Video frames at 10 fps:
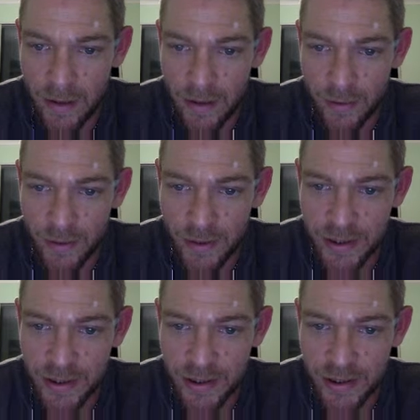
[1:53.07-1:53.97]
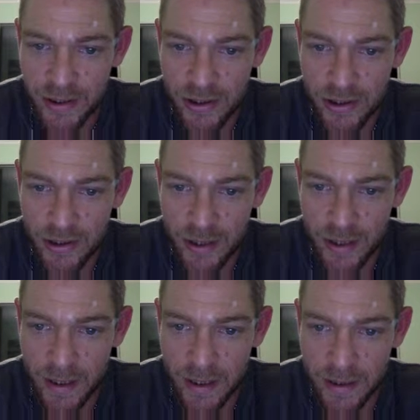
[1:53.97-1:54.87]
You want this to shoot
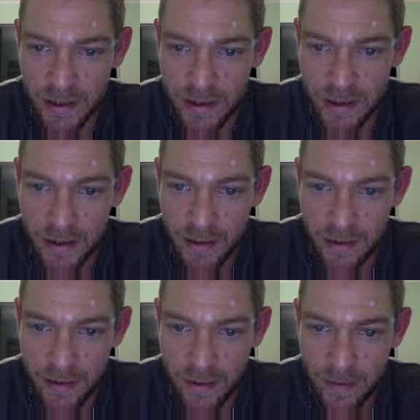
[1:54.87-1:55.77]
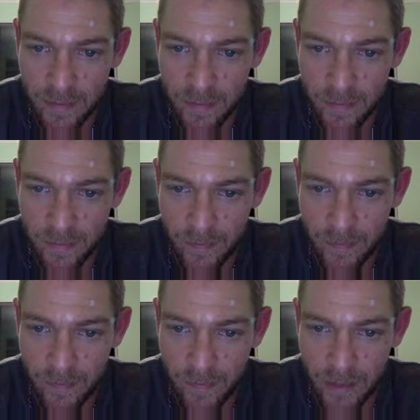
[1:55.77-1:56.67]
at
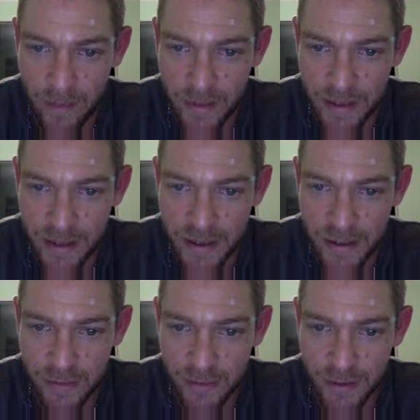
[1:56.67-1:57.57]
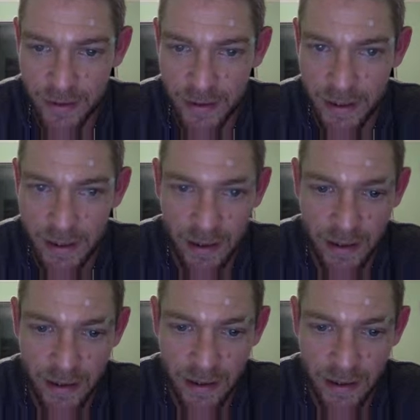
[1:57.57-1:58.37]
mamp itself, I think.